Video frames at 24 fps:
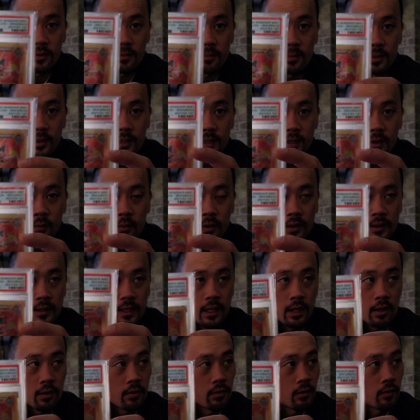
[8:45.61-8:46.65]
but then it went
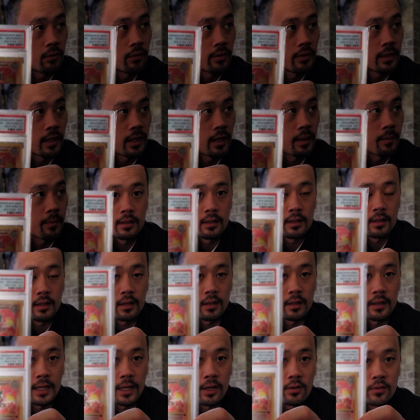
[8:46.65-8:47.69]
down over time.
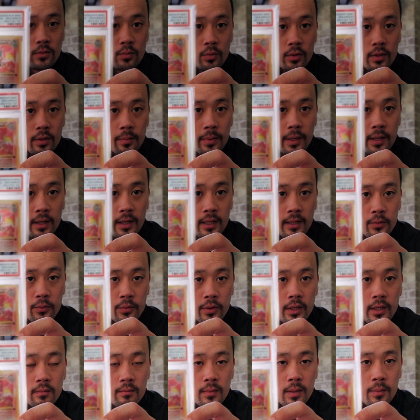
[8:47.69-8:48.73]
Now it's worth about like
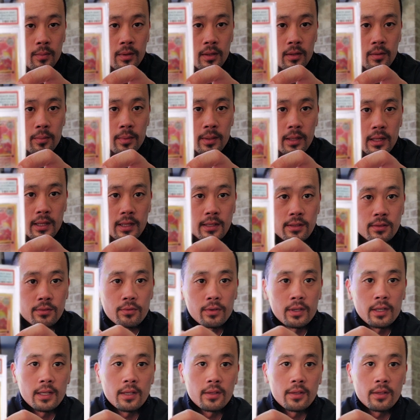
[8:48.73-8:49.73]
3, maybe a little bit less right now.